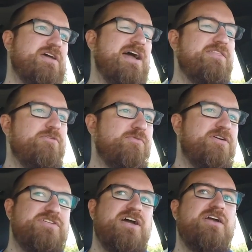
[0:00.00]
either
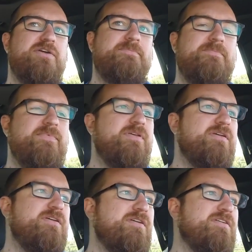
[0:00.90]
rear tire.
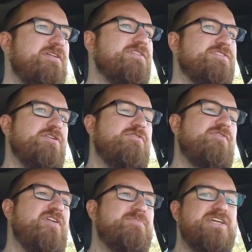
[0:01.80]
So
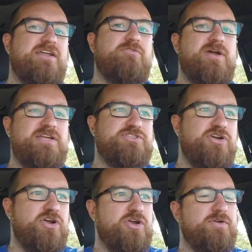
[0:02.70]
if I'm taking a right
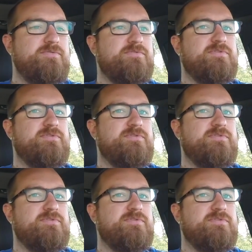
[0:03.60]
turn